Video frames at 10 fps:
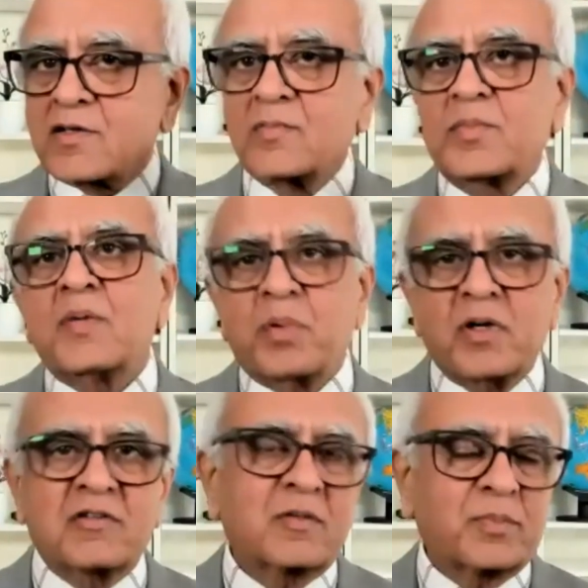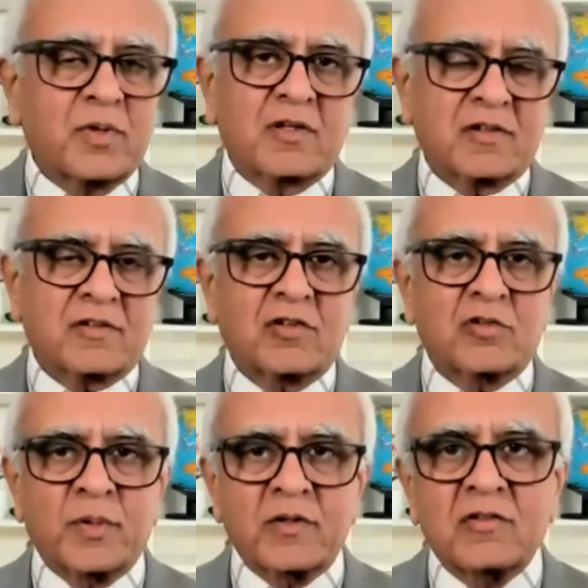to be principles,
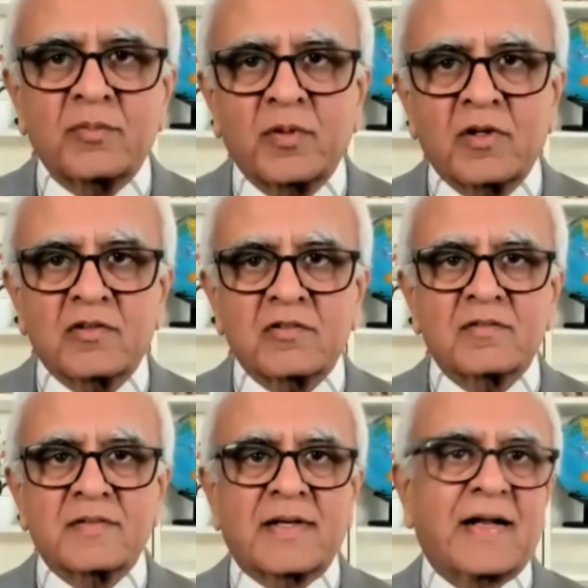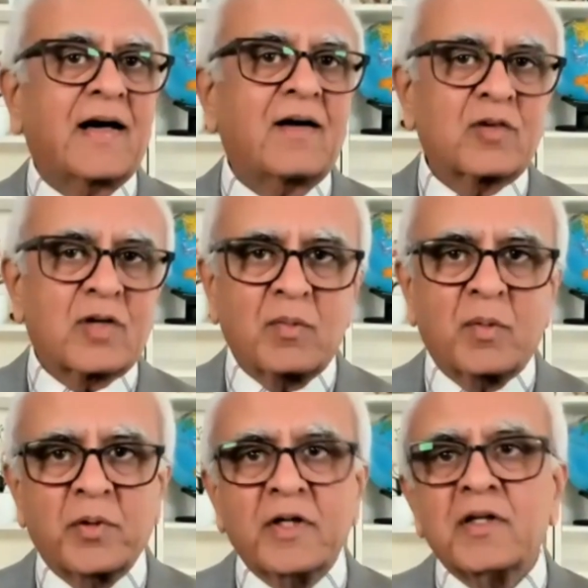success principles that I have come
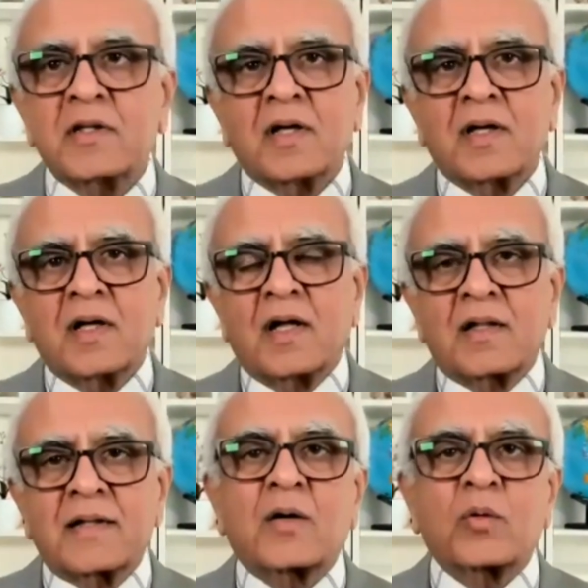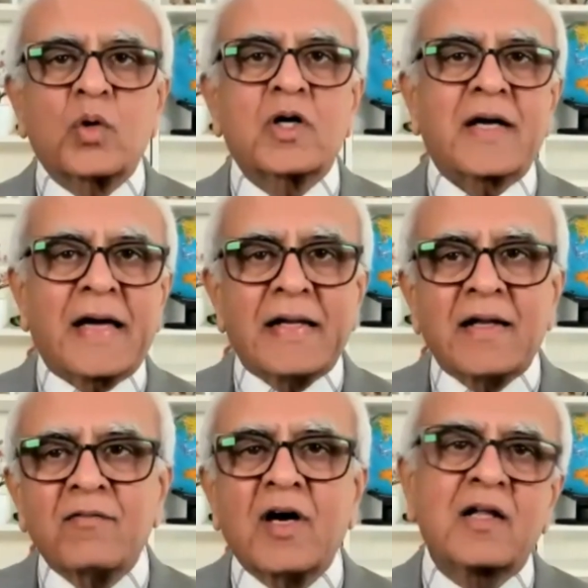up with that work
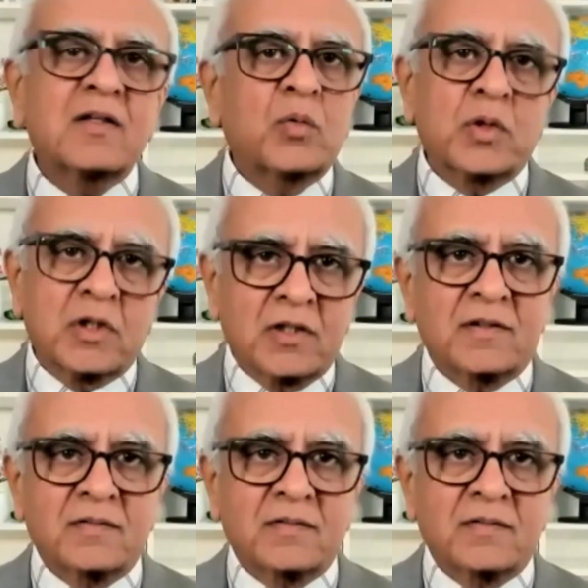anywhere in the world.